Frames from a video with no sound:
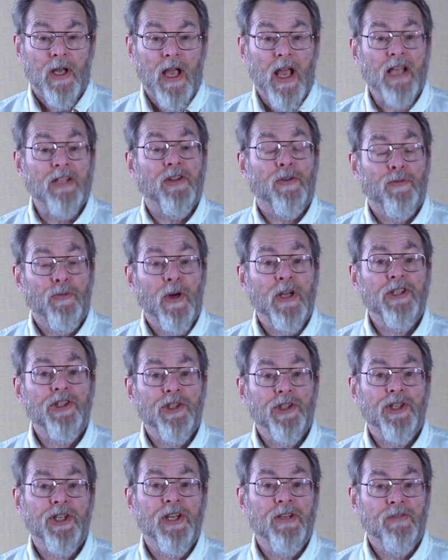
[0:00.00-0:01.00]
And the
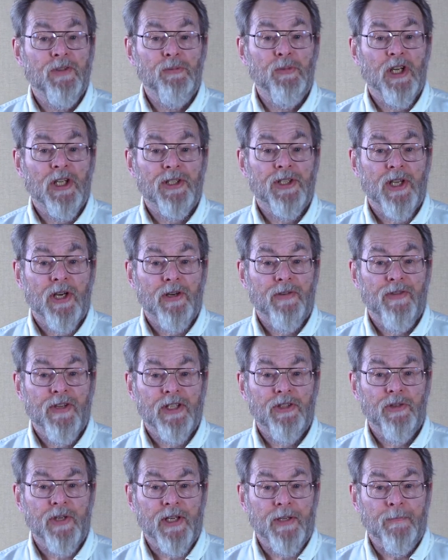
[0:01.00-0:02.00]
French achieved a military
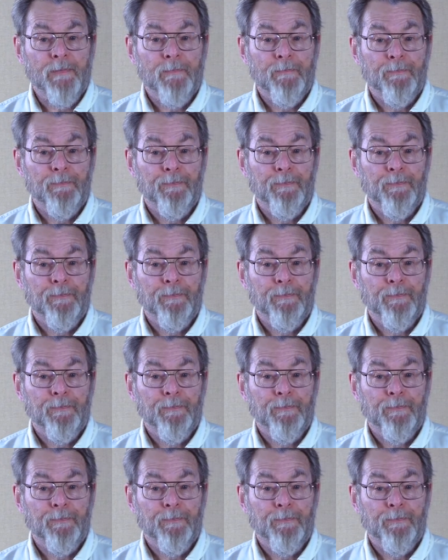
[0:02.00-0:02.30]
victory.